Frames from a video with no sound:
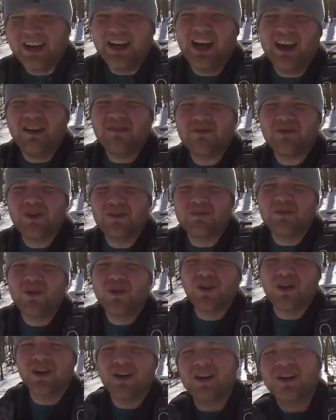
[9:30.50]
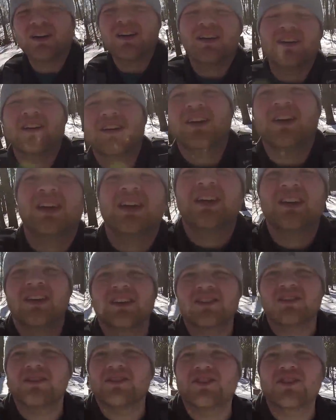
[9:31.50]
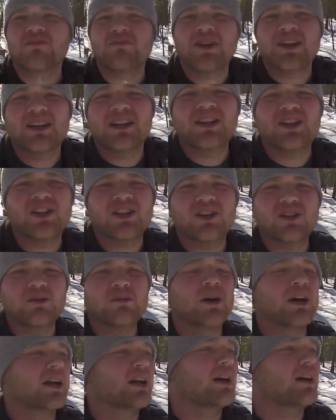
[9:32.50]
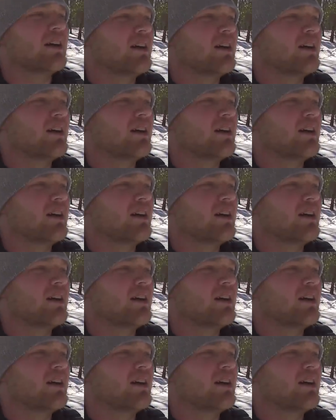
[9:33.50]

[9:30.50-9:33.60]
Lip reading: I have one more, so it shouldn't be an issue, but